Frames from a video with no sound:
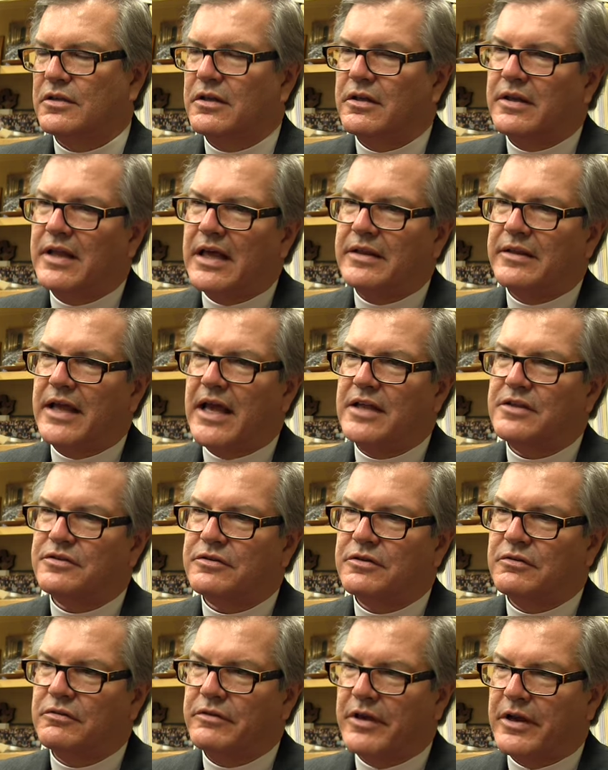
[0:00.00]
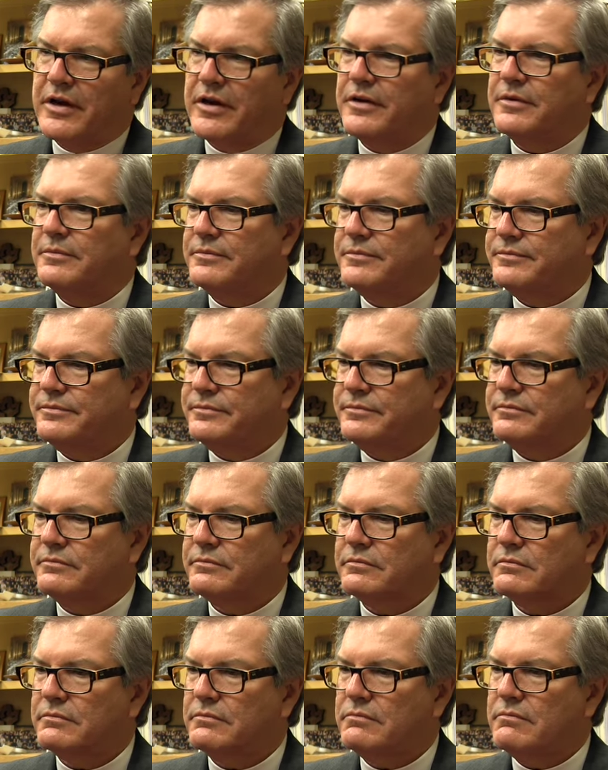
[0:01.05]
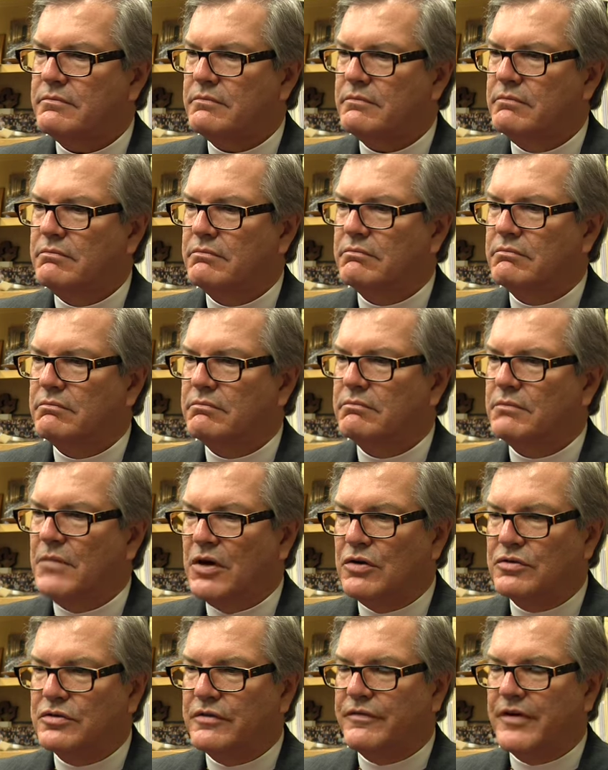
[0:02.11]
That's still there. Most